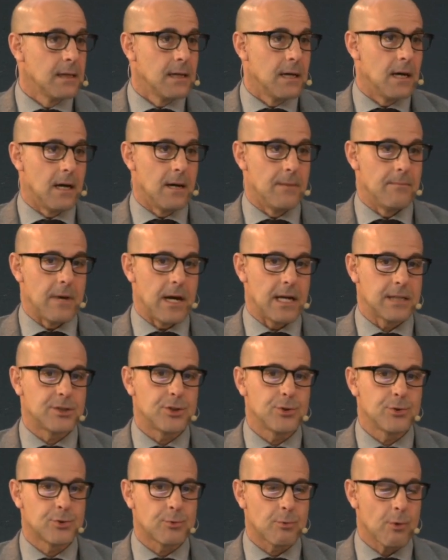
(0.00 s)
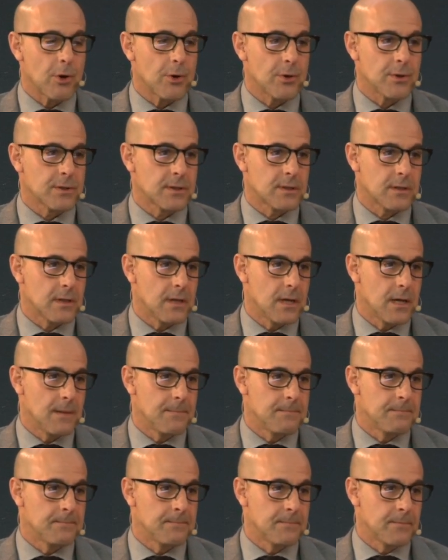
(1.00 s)
Um, I choose roles
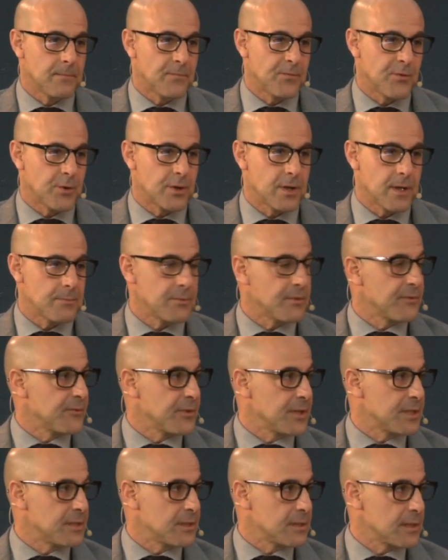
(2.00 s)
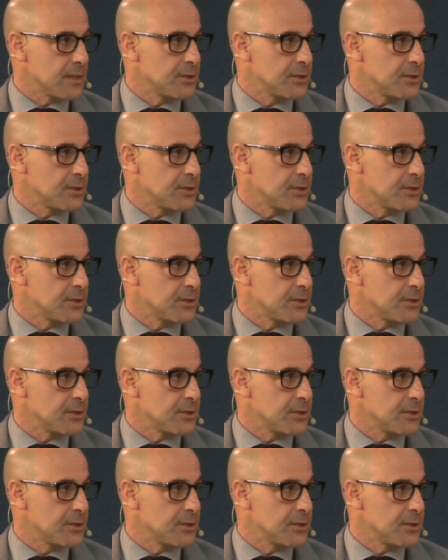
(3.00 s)
um, for a number of reasons.